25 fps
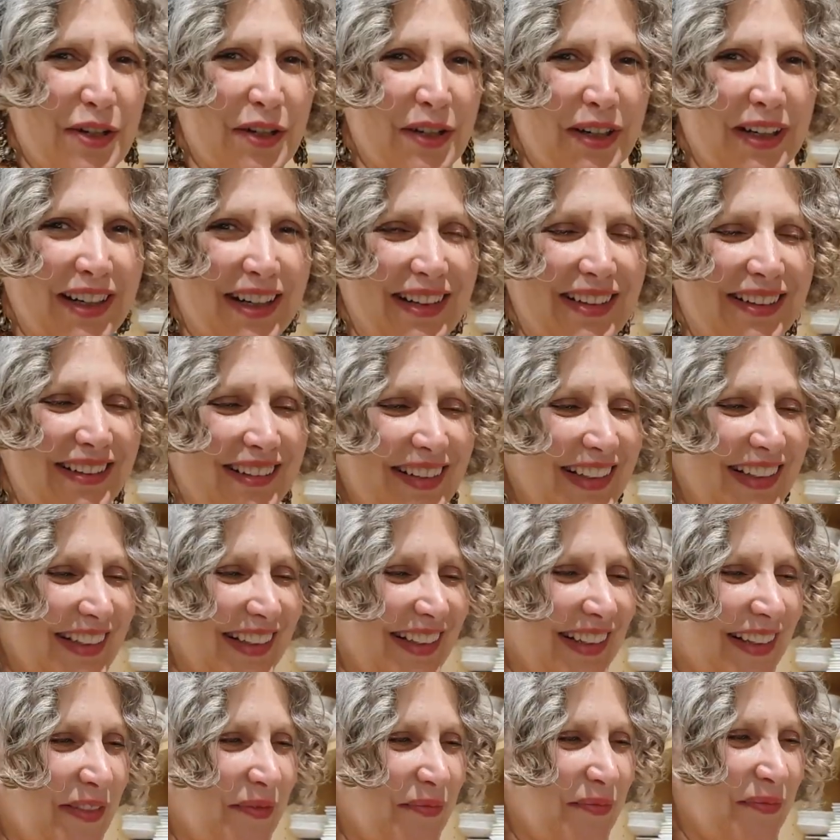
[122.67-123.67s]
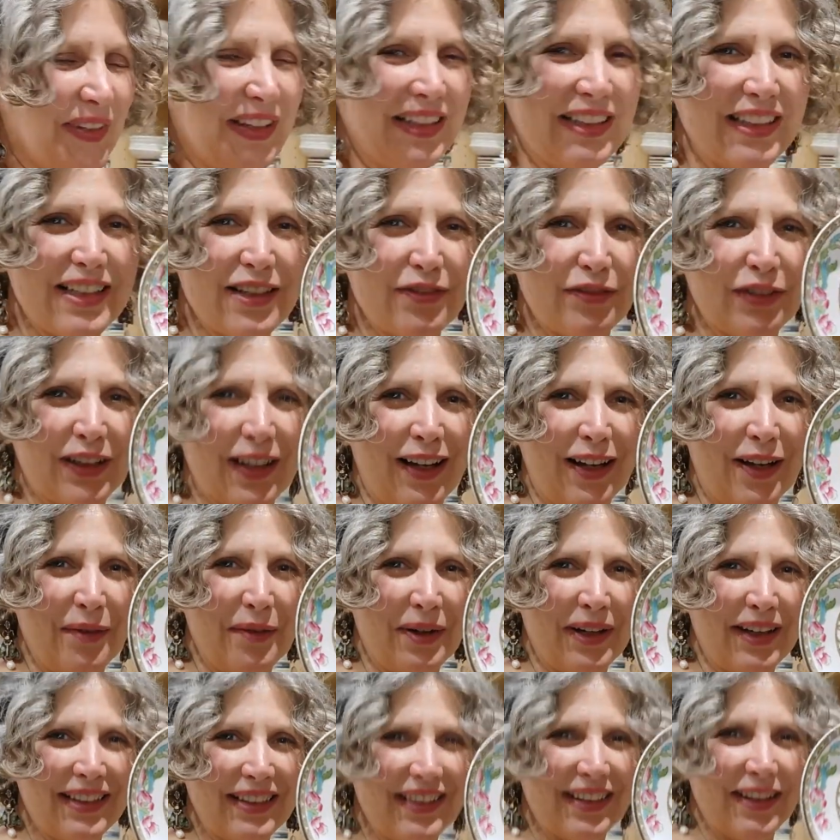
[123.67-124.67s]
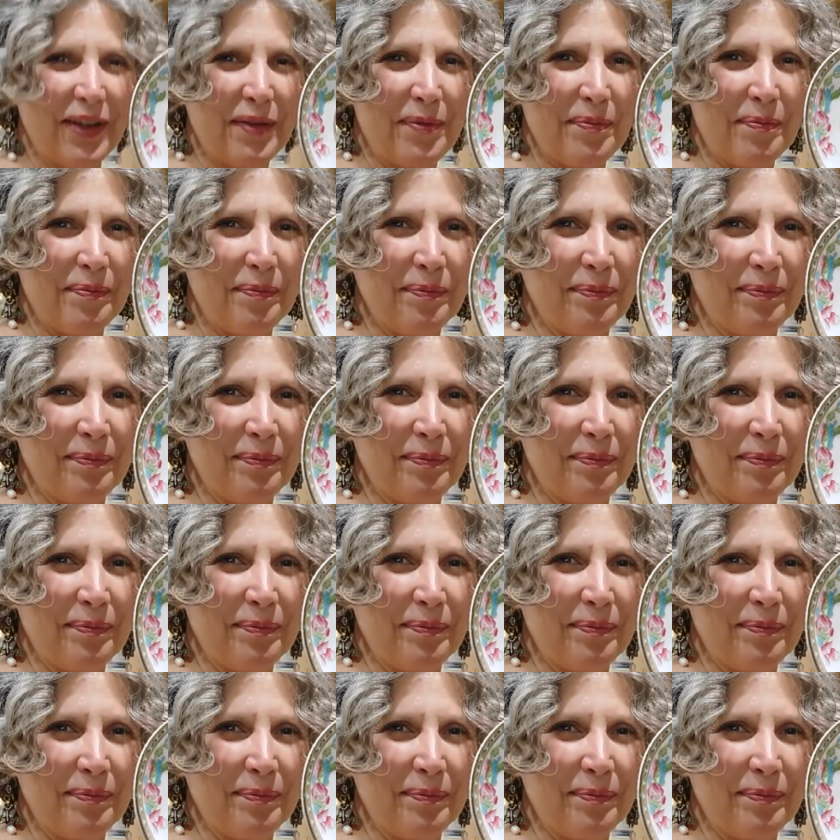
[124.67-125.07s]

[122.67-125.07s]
tree. That's a different colourway, isn't it?